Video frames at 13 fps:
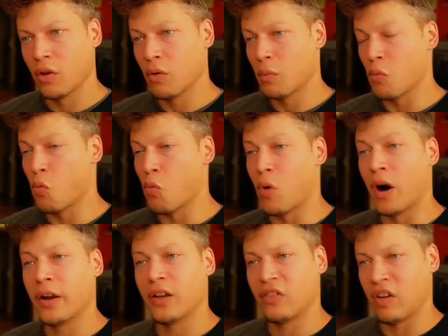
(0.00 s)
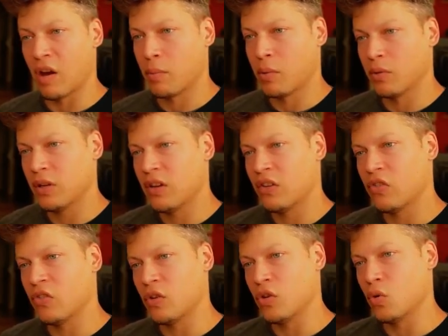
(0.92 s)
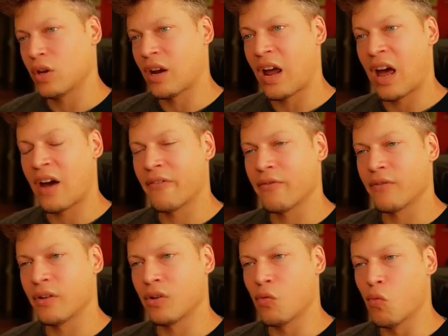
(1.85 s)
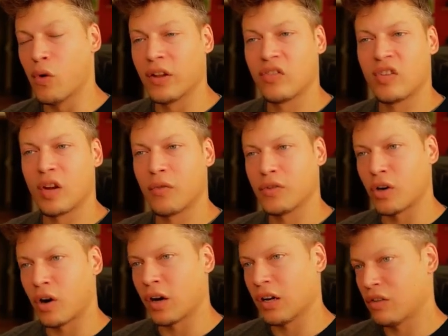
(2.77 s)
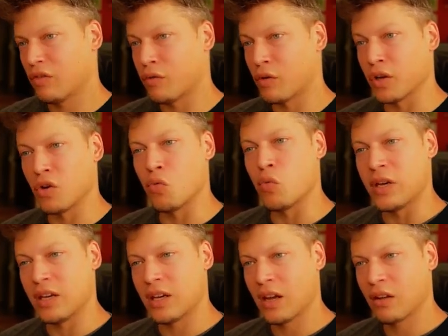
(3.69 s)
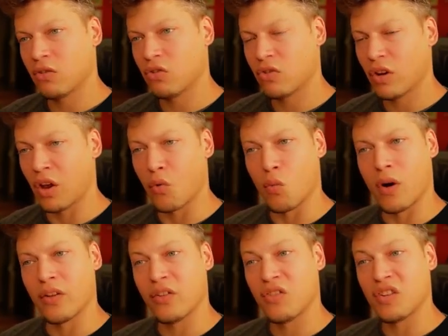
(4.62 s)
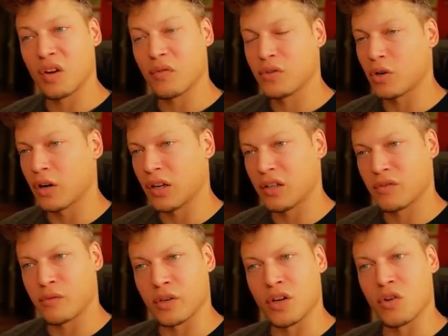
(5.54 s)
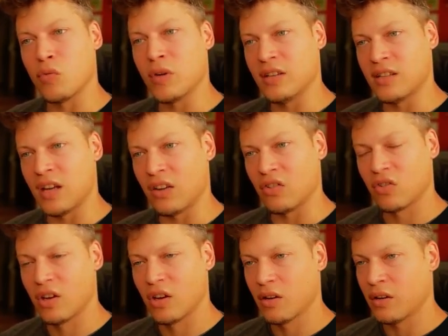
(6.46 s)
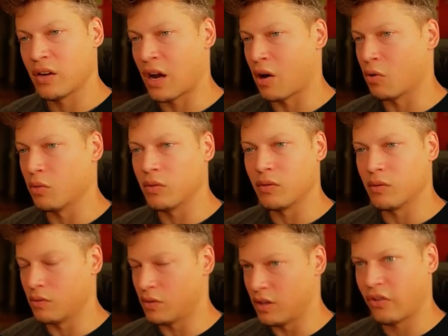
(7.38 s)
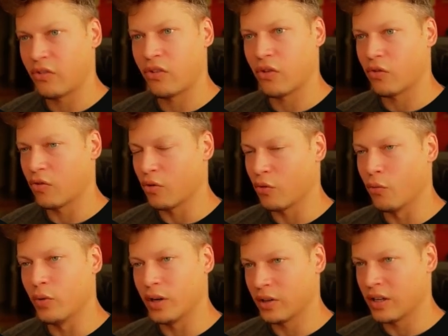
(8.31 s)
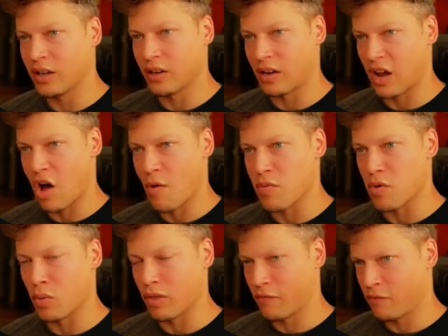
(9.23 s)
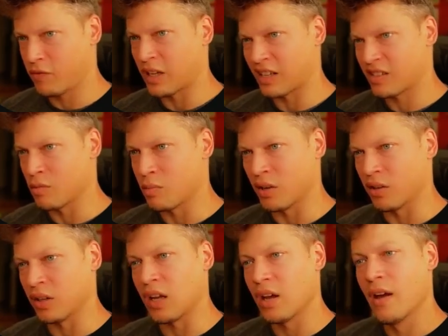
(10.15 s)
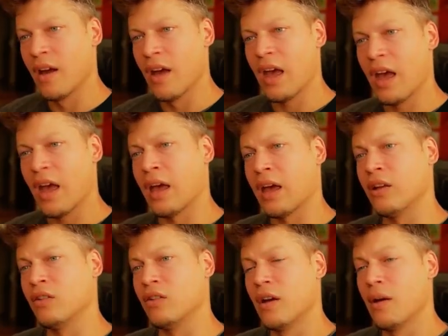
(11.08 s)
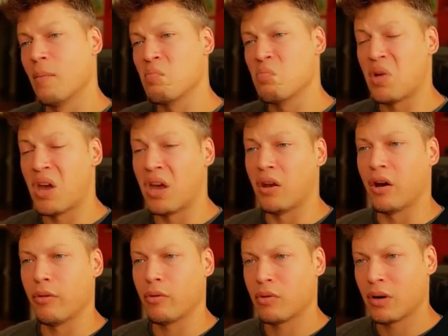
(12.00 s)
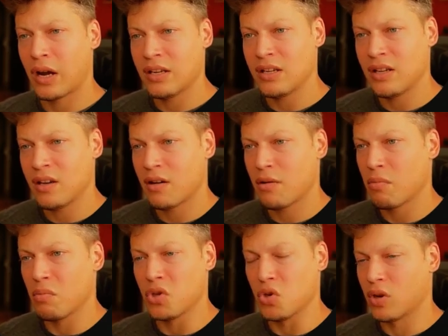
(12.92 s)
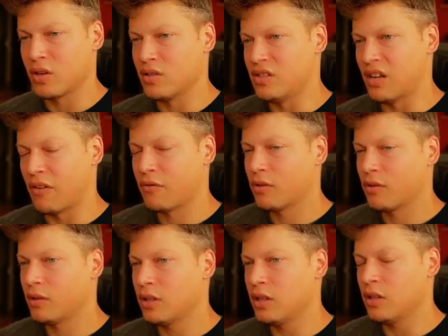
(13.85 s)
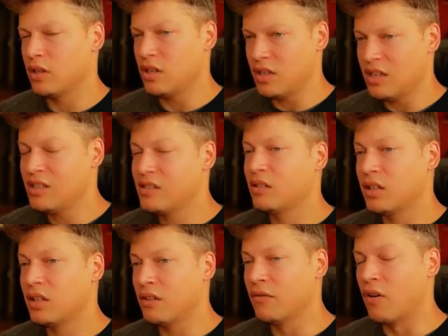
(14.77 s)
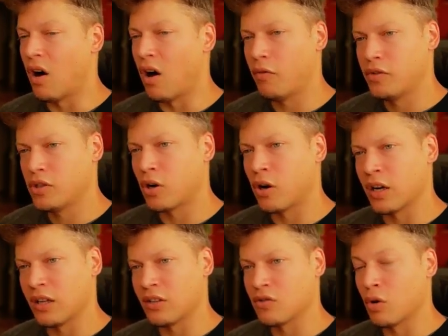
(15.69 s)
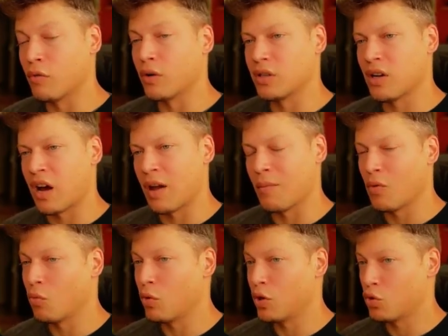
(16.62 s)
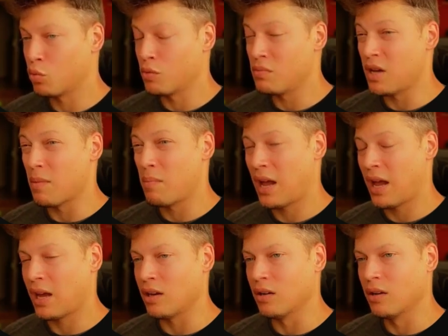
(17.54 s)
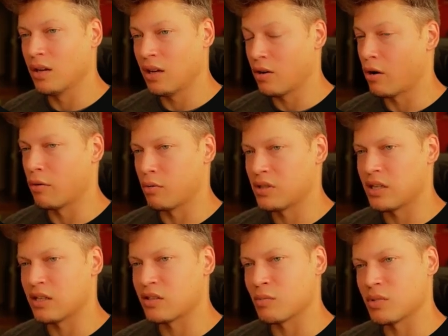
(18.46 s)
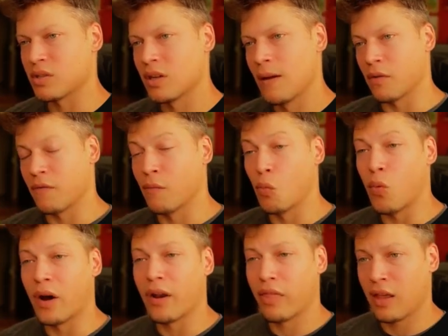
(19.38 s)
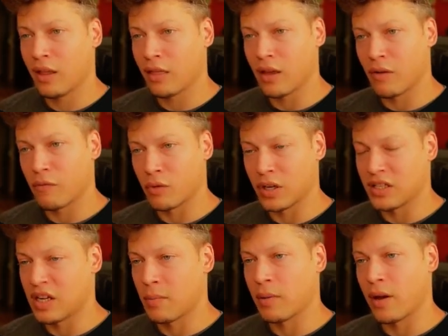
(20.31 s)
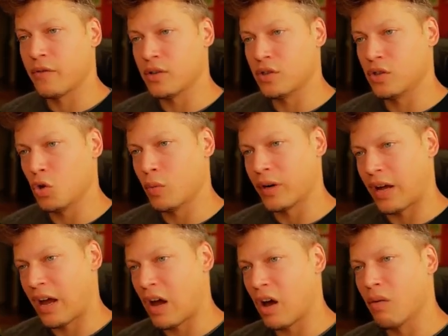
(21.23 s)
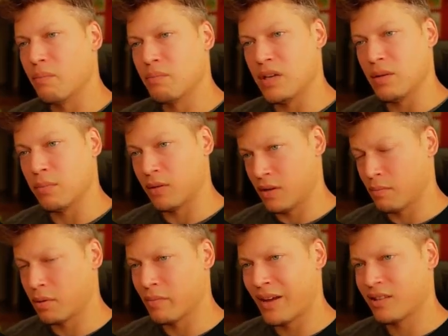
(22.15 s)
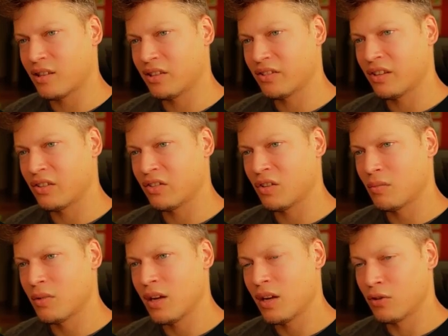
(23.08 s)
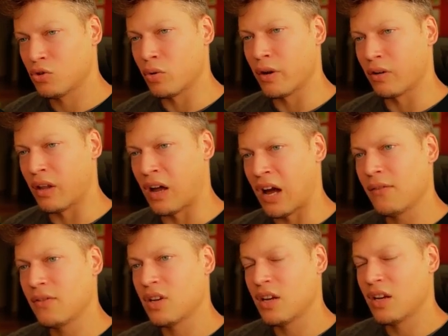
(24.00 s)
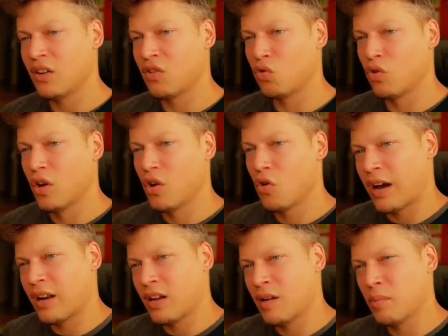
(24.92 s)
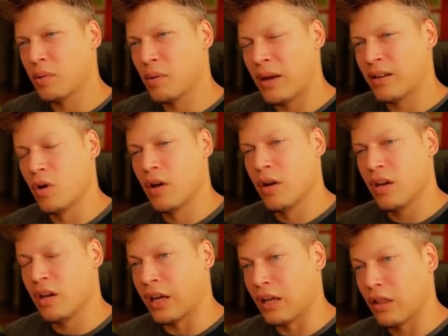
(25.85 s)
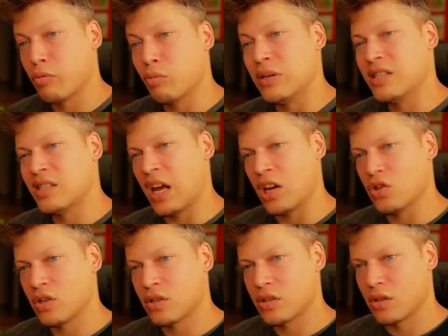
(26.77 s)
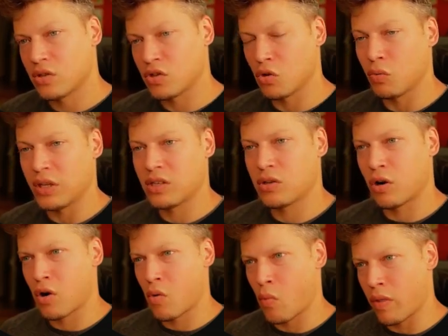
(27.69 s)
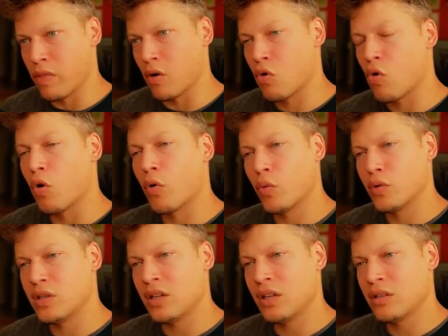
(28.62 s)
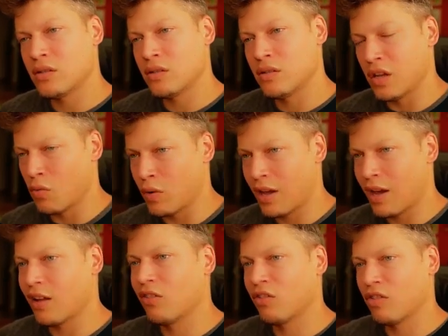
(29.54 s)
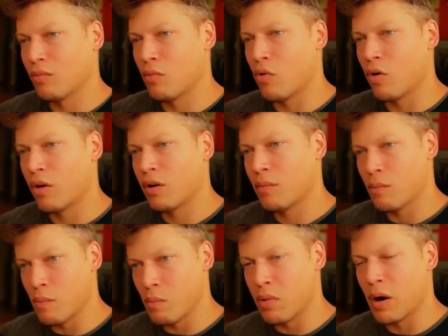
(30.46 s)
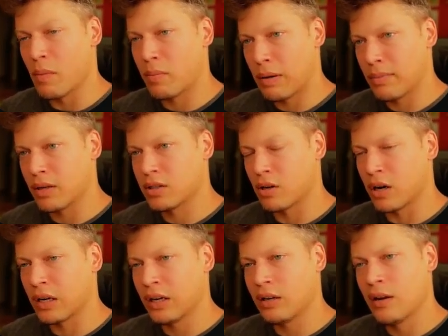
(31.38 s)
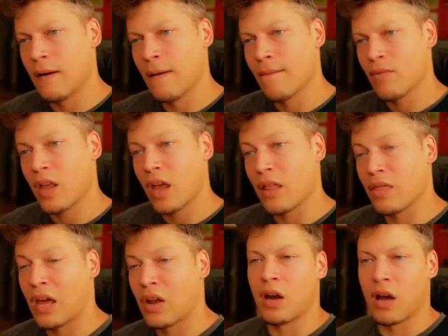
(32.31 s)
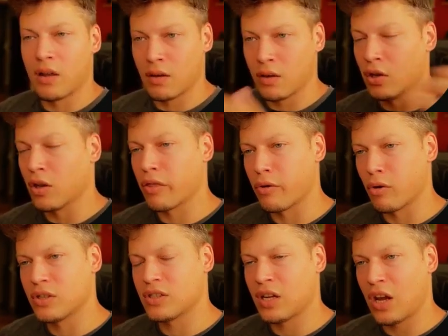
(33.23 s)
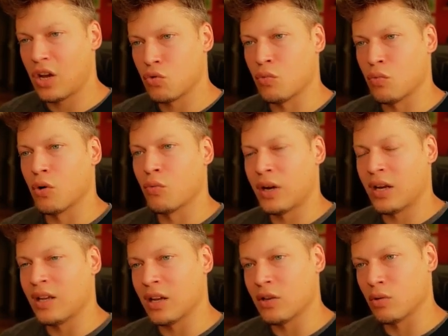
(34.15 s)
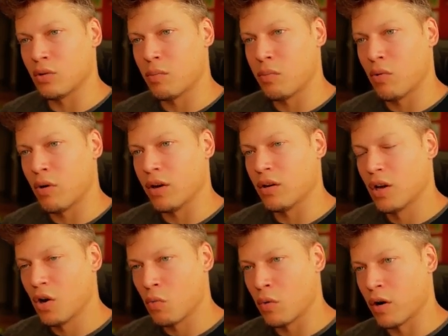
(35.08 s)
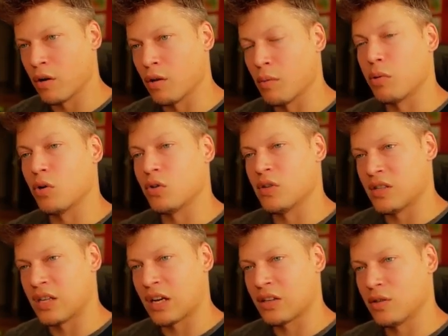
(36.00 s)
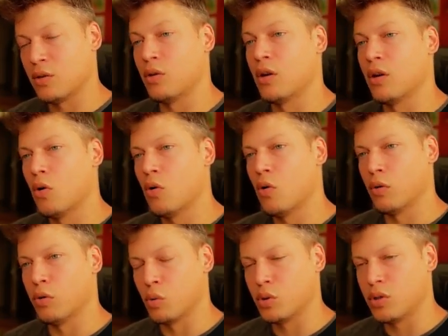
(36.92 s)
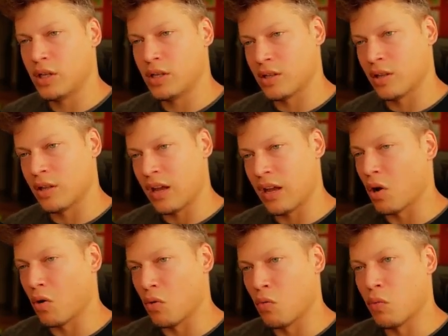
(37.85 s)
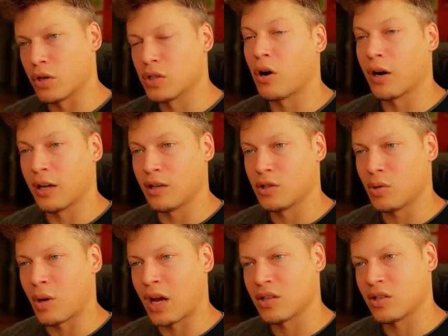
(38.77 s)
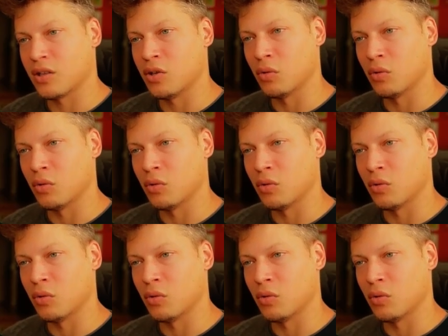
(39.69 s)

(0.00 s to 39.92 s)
One example is you can have one set of targets for your weekends and one set of targets for your weekdays. Now, this is really going to help you with flexibility. And another idea, you can definitely easily evolve targets over time, which would be a pain in other systems. One thing that, for example, I do when I help people implement this system into their lives is we implement it in 3 stages. So we start the core routines, then we add some more, bump up the target, and then in the third stage, we'll already get to the point where the person is executing all the routines that they were looking to execute.